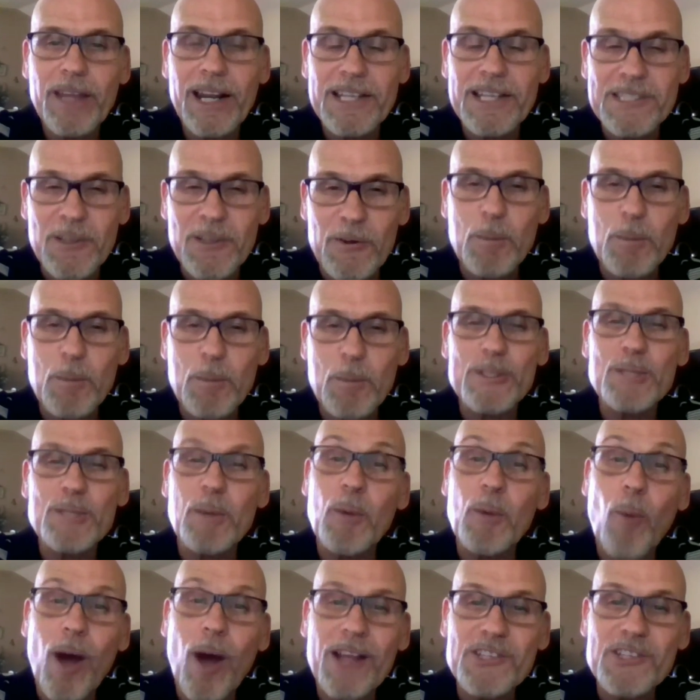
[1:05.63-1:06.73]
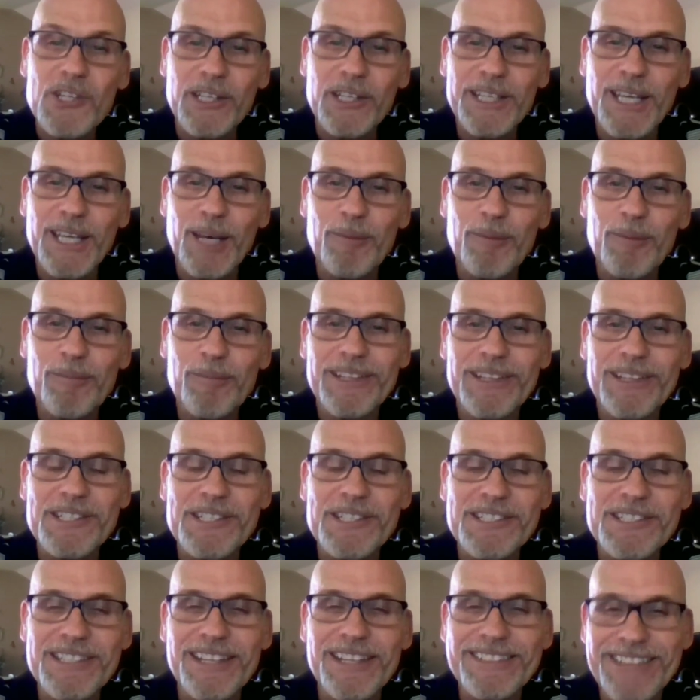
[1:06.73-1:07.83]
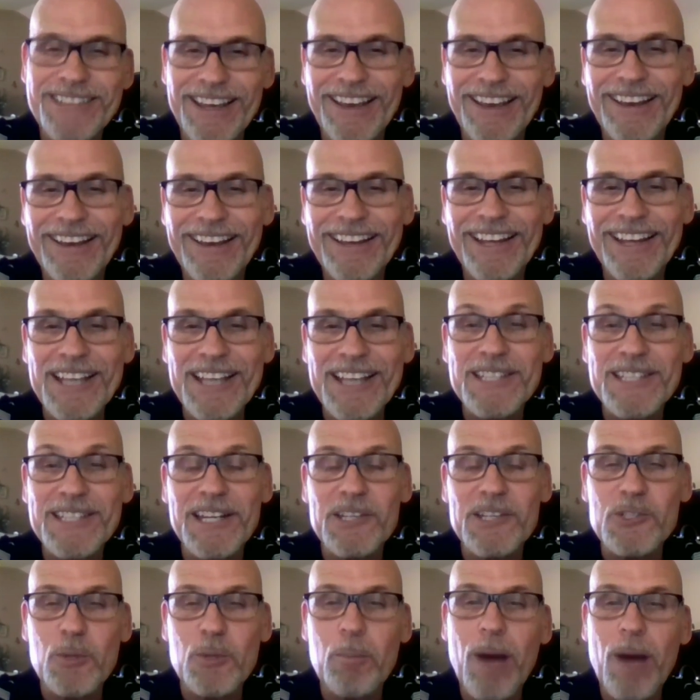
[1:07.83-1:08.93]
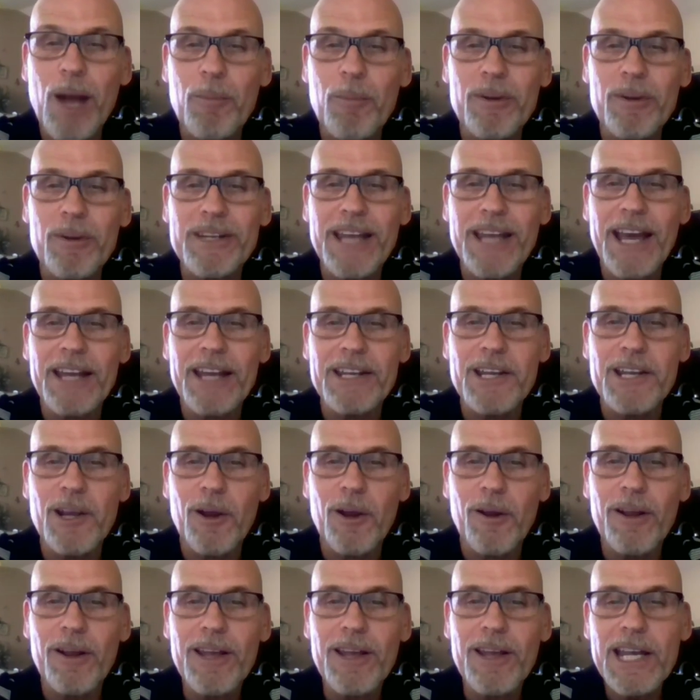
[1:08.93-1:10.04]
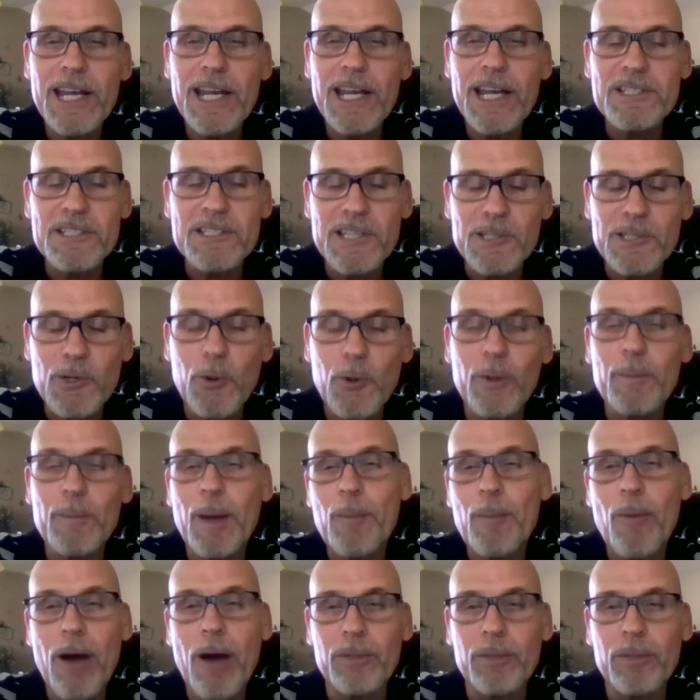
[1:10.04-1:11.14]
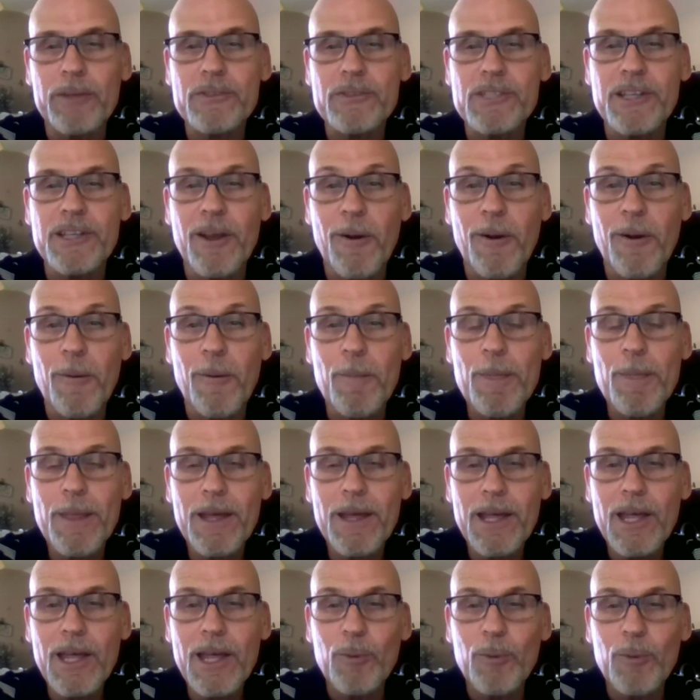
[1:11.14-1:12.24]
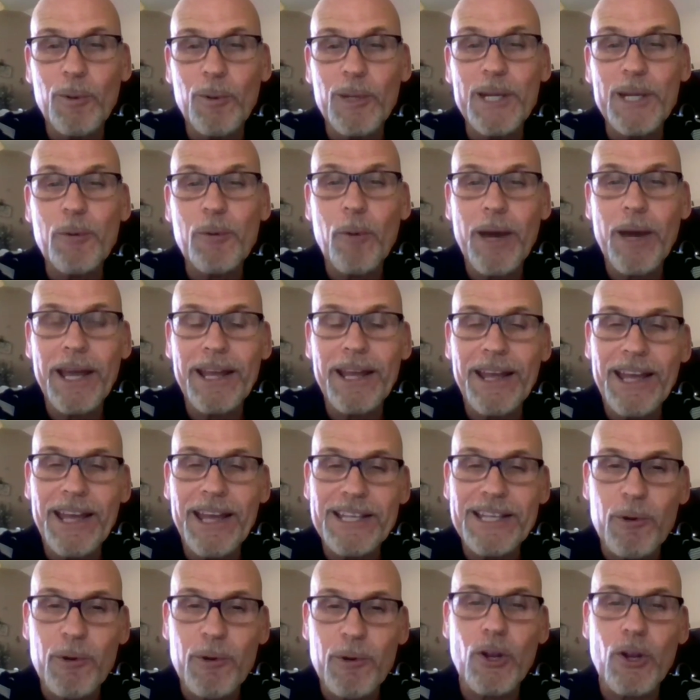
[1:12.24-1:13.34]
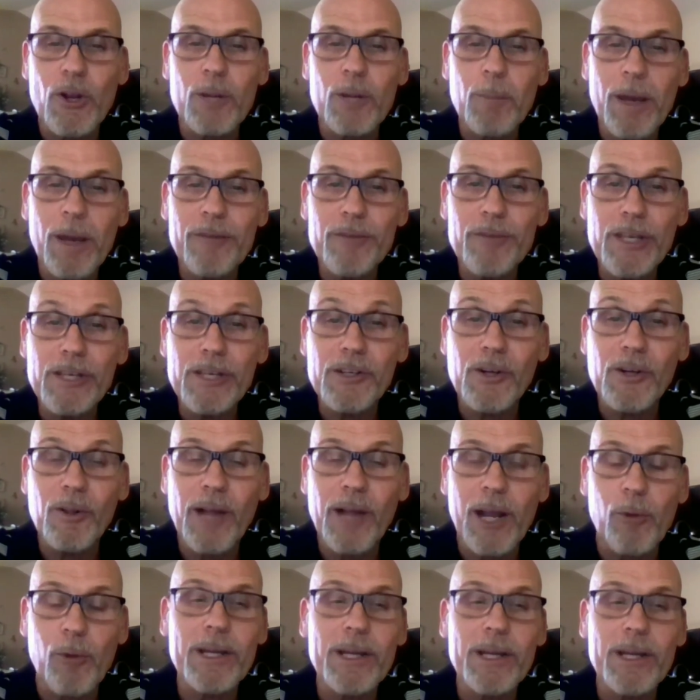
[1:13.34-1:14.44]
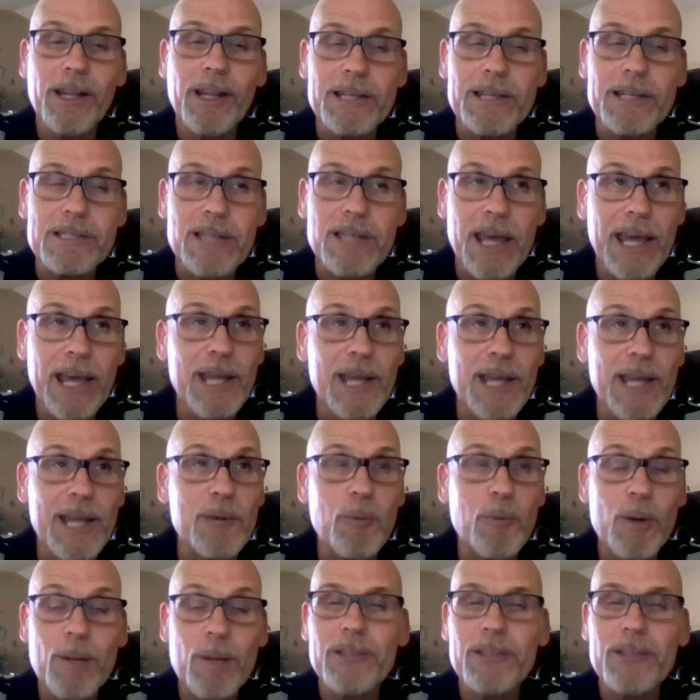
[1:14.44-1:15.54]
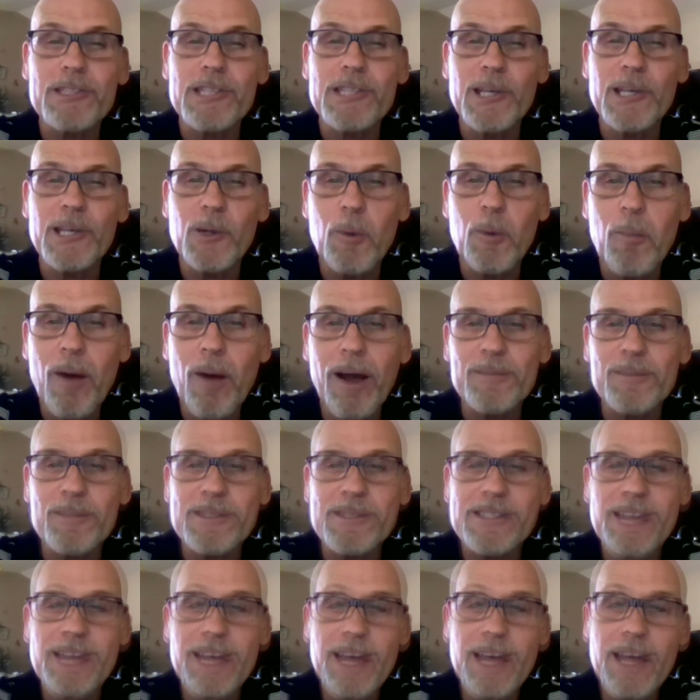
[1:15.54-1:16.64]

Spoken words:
I said, "Are you supposed to be watching him?" And she said, "Yeah." And I said, "Is your mom or dad here?" And she said, "Only my mom lives here." Well, anyway, as I returned to my vehicle, I realized, hey, what about single moms?